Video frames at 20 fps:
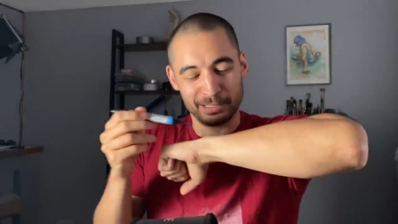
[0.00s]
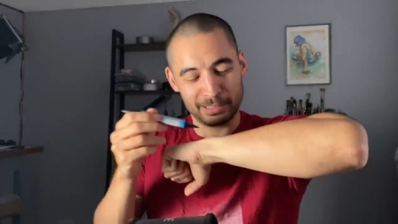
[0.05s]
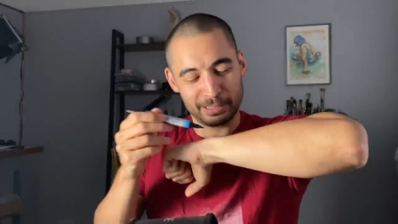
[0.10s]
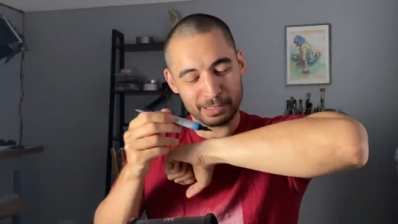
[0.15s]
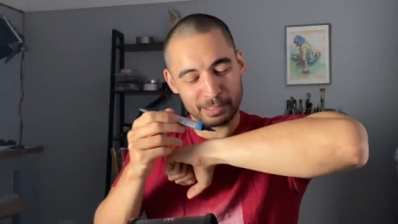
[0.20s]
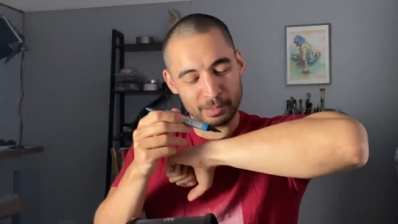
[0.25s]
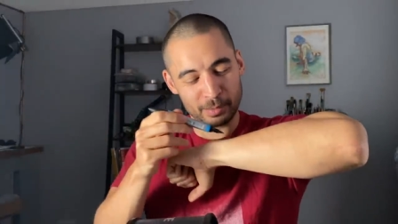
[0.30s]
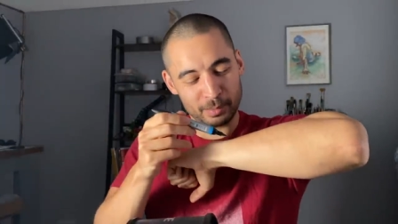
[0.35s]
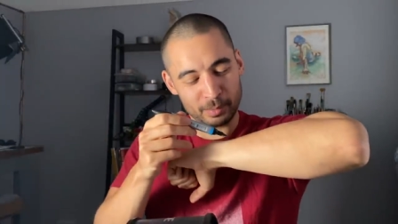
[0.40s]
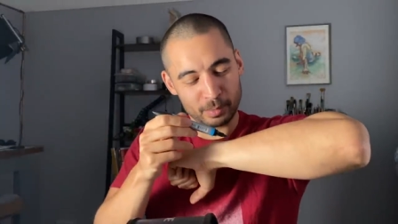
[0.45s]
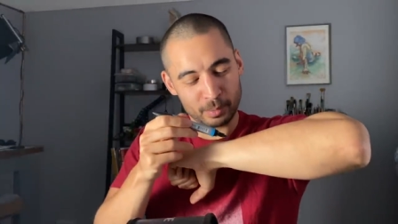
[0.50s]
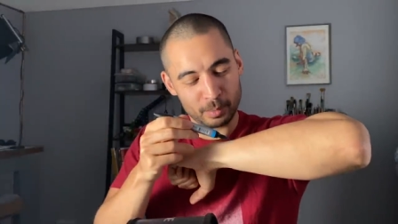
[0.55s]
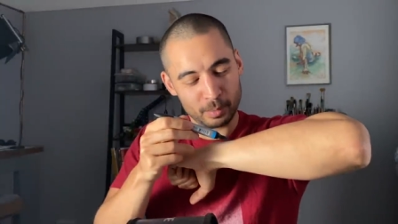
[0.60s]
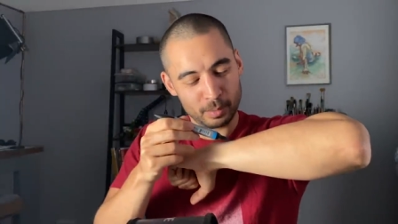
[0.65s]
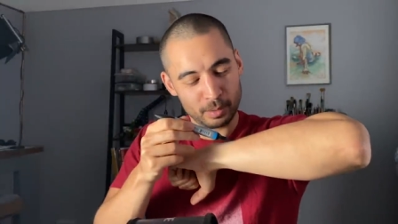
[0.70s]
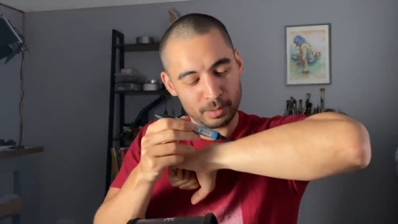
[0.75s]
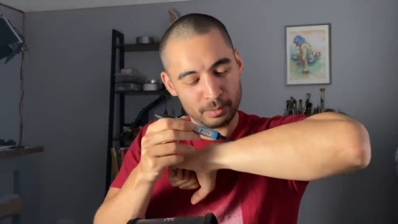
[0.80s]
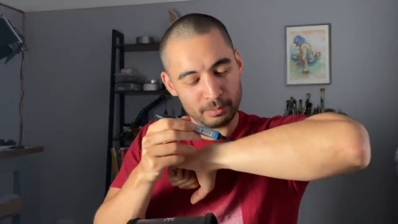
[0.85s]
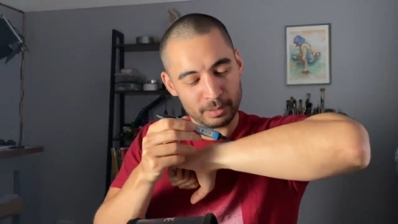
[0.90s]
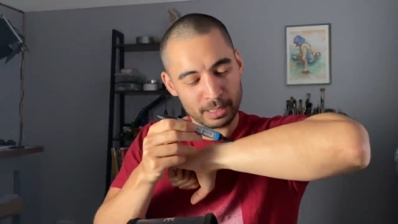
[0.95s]
So
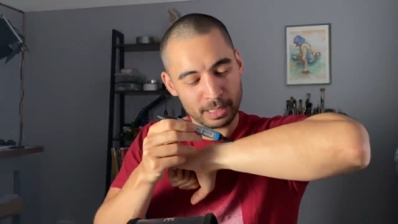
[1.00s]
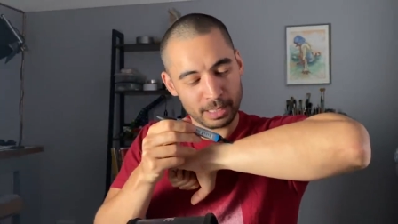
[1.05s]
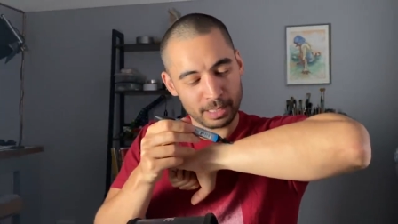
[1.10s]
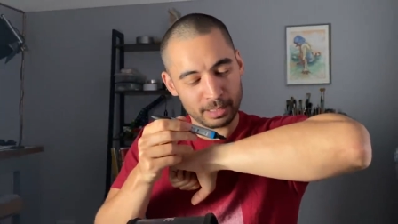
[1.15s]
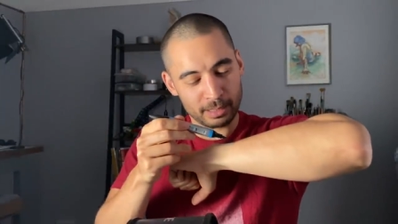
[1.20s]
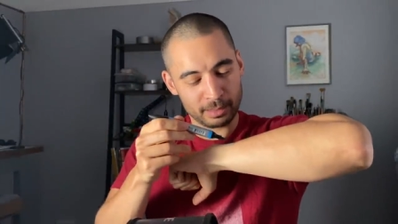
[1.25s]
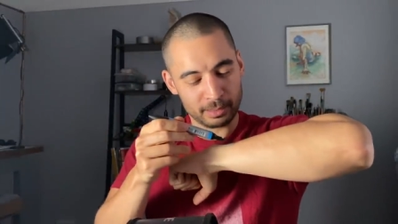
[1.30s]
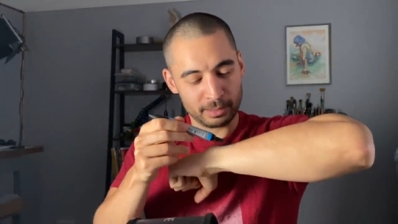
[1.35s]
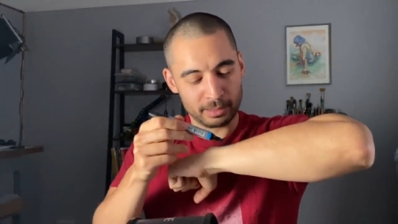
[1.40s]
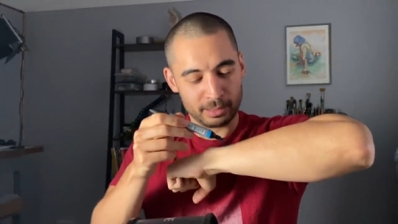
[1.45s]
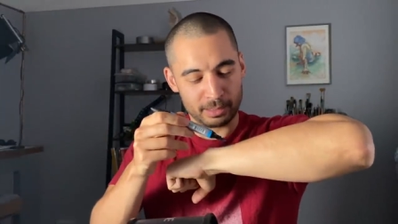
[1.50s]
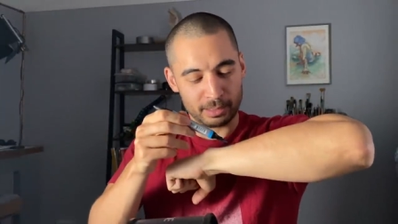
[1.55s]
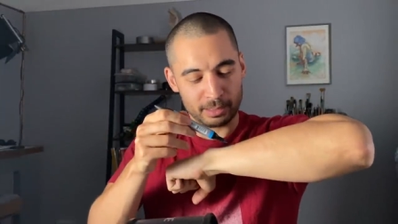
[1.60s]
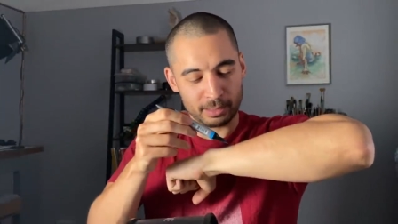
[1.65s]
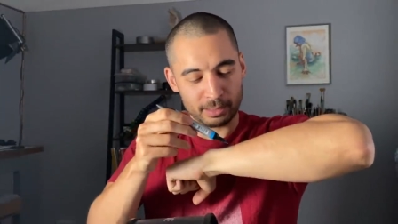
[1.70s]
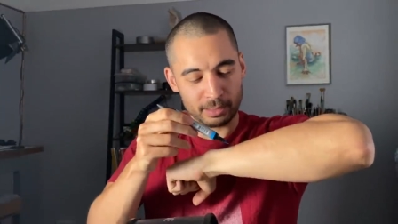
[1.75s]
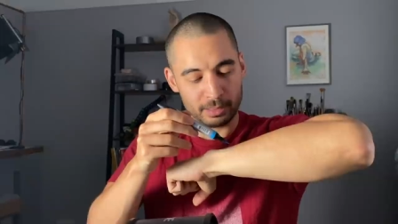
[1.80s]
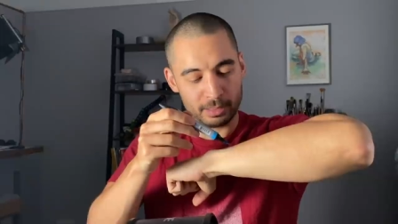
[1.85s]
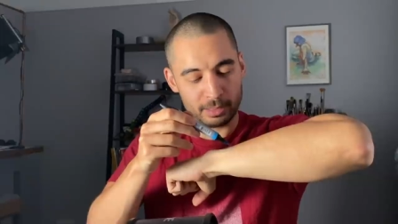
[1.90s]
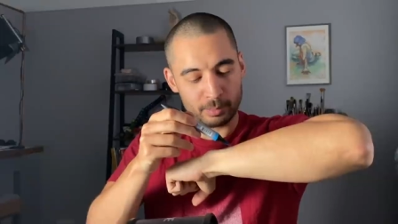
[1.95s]
all of that
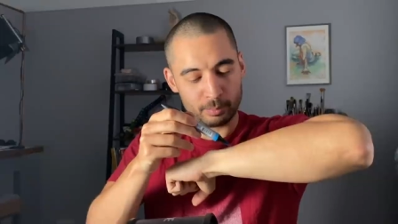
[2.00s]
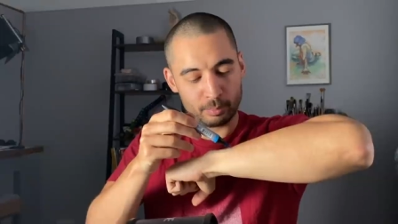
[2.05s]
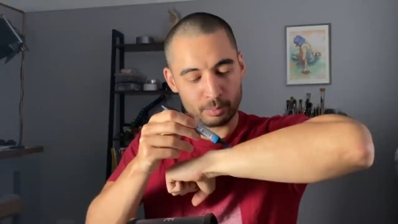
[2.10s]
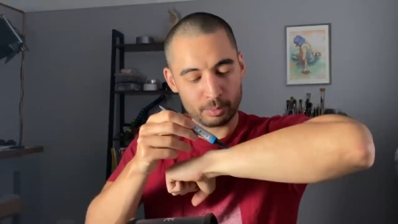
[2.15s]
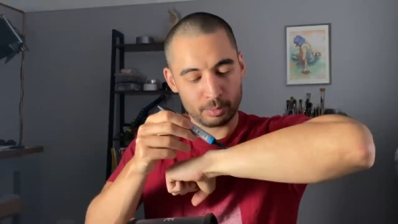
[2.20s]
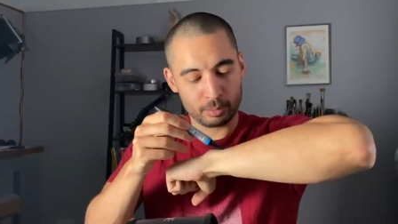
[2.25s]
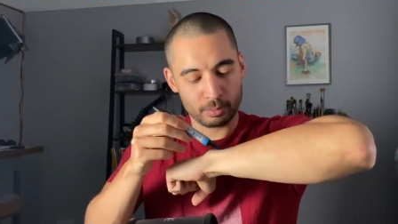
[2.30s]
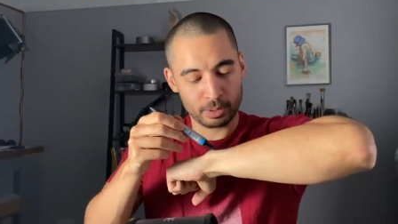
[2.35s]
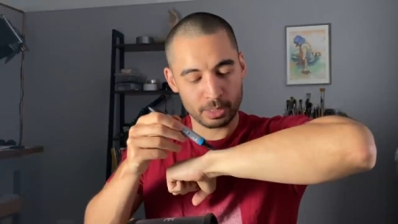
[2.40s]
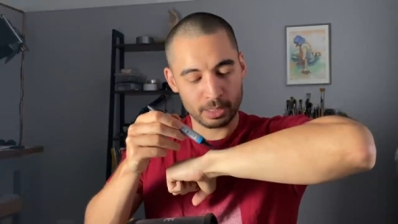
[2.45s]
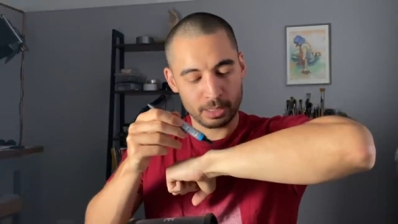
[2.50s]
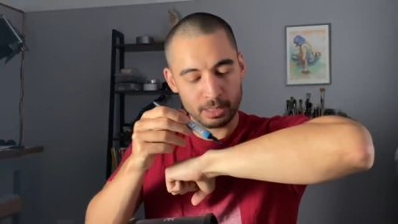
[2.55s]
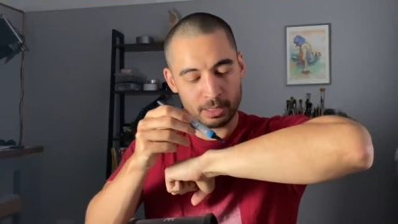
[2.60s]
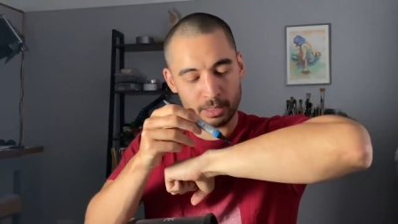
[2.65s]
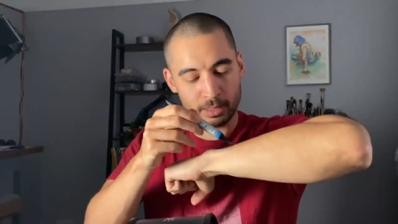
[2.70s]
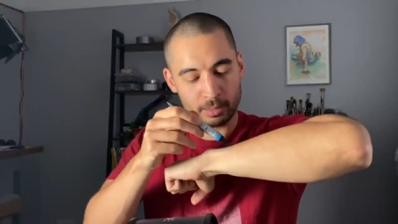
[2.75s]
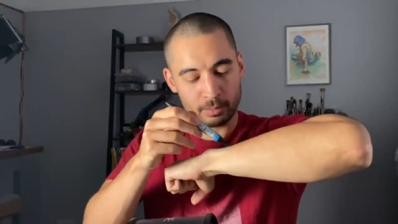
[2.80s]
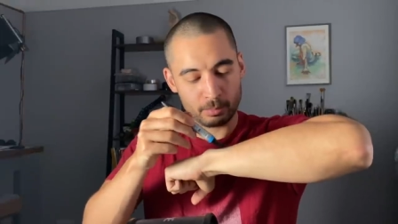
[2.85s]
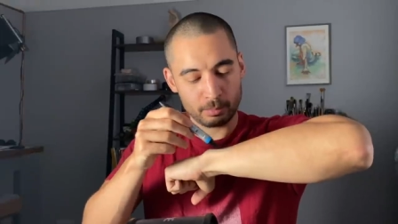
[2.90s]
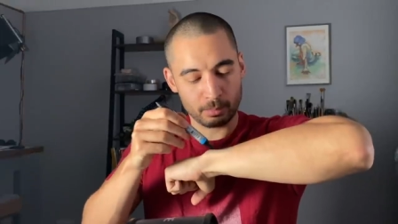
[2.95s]
is
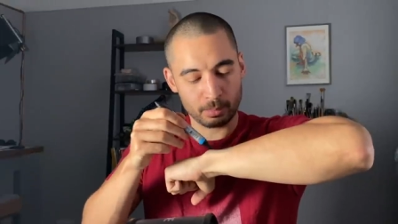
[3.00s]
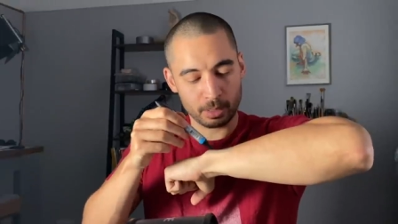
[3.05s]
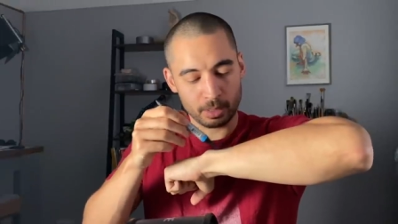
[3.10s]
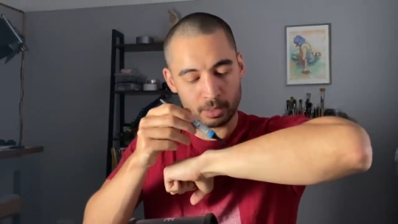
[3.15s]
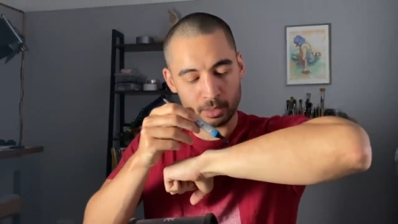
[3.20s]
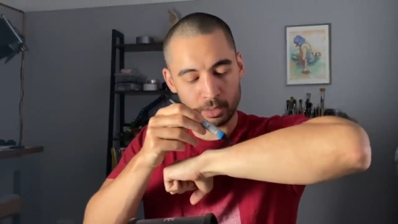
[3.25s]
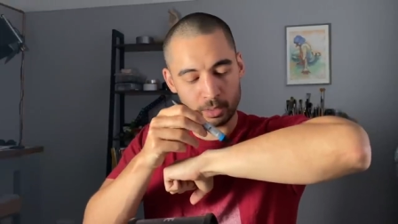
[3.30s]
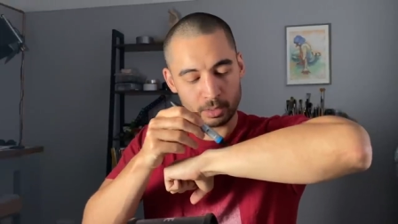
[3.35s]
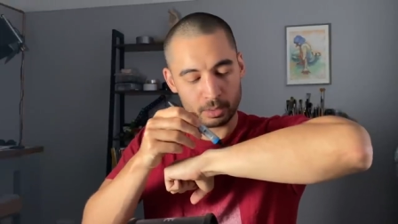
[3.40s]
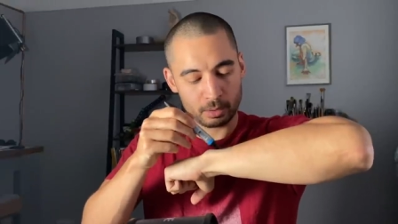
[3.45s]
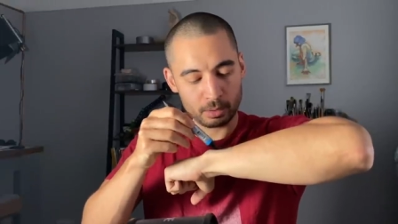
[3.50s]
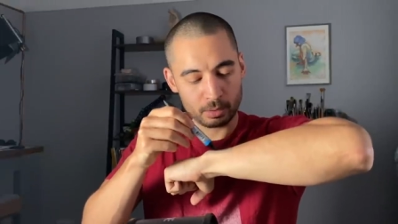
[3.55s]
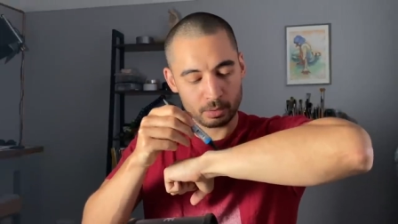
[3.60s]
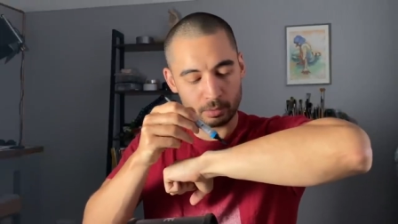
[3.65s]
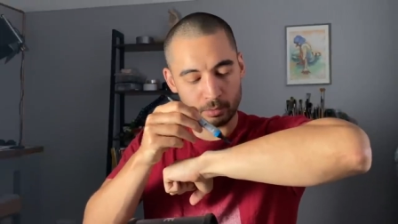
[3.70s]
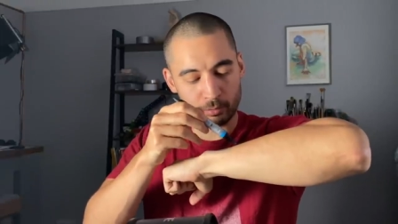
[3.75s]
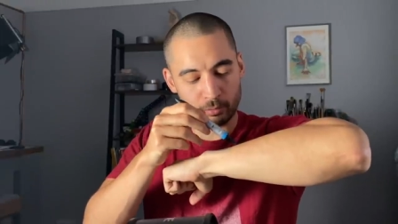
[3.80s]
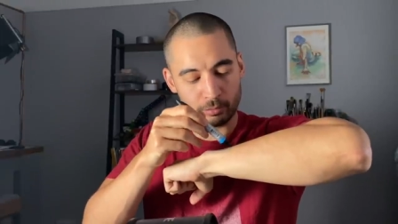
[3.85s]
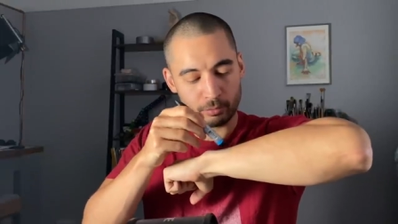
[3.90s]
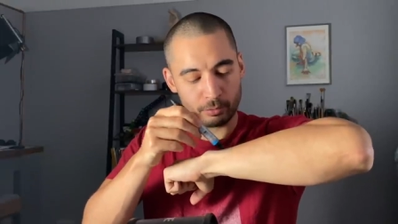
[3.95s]
pretty much
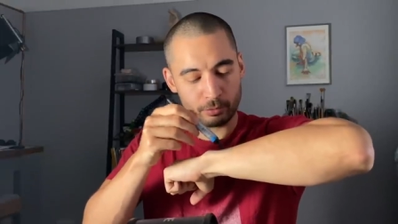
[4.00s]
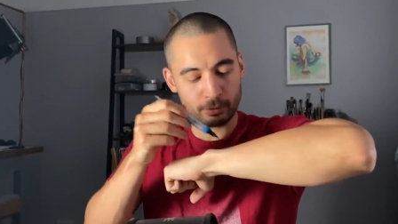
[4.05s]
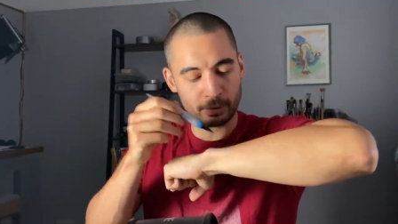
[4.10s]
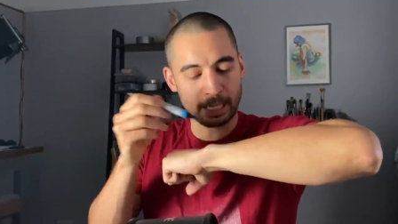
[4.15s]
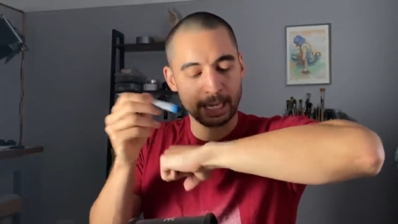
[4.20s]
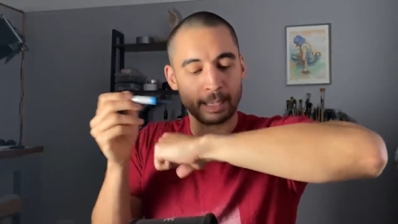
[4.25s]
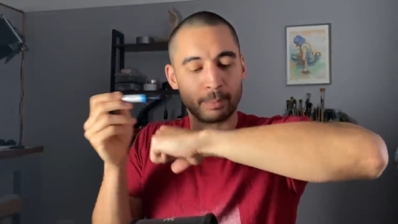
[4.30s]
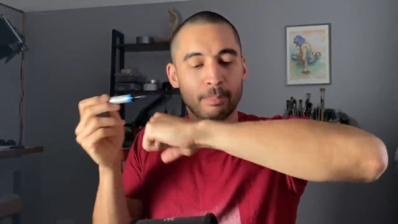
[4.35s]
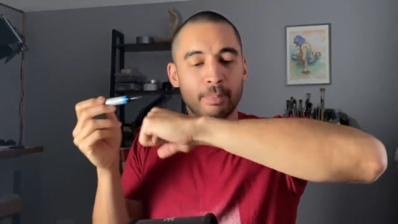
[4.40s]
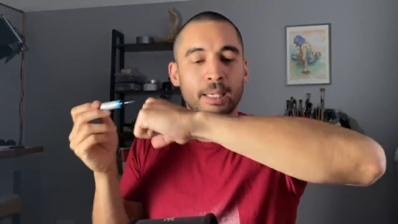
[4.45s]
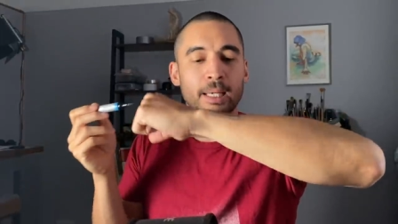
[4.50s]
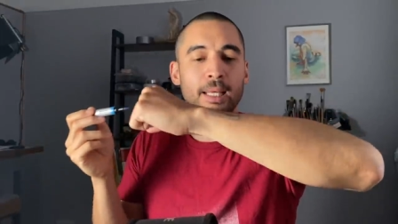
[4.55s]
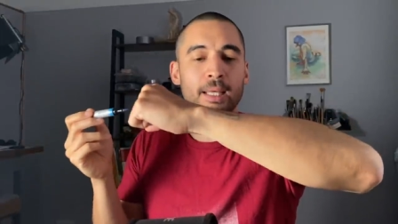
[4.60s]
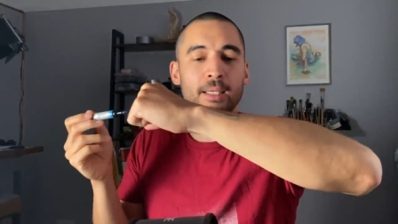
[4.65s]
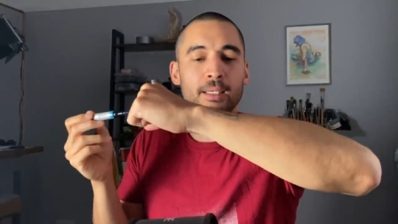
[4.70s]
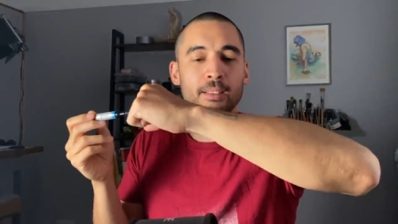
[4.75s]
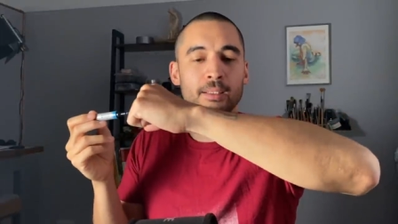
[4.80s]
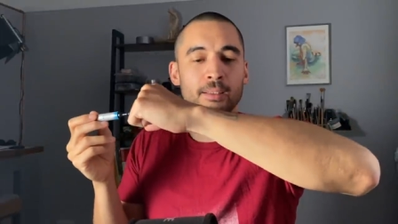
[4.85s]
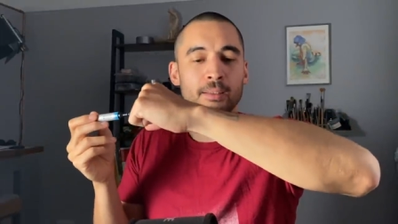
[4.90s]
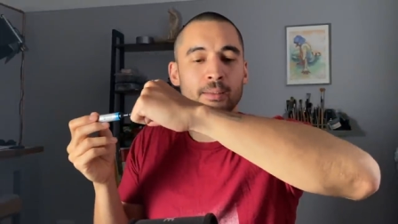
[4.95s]
flat
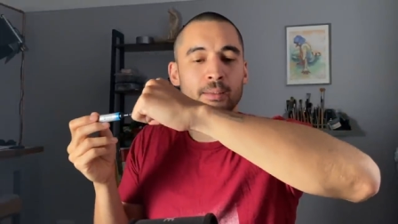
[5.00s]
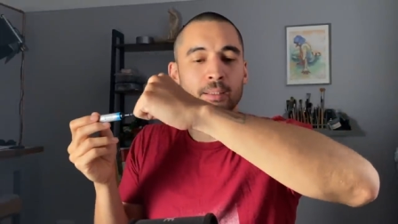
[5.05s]
plane.